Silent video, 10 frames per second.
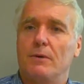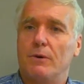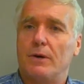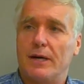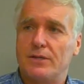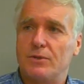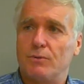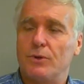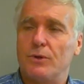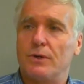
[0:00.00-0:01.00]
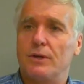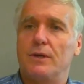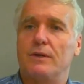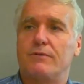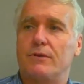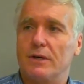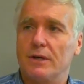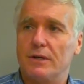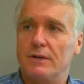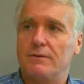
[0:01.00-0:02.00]
we were asked to work in a
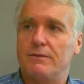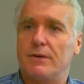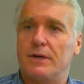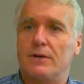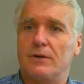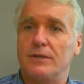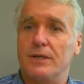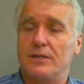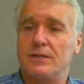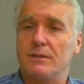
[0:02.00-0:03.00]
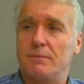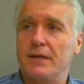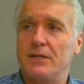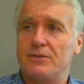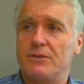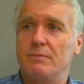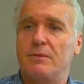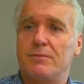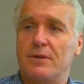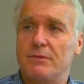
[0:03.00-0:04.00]
variety of contexts in the mainstream,
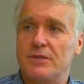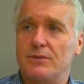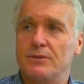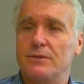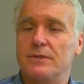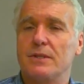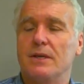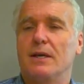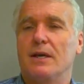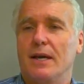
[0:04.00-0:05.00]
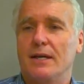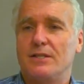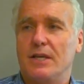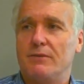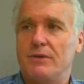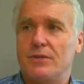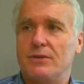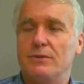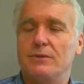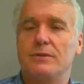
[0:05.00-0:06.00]
in primary schools and secondary
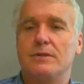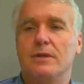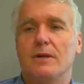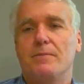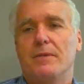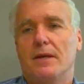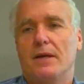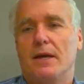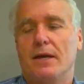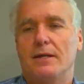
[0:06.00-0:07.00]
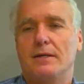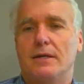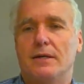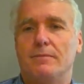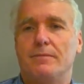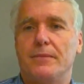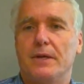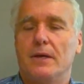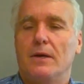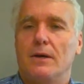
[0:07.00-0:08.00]
schools. And
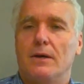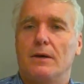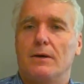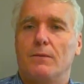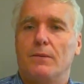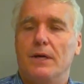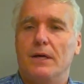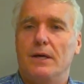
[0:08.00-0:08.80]
we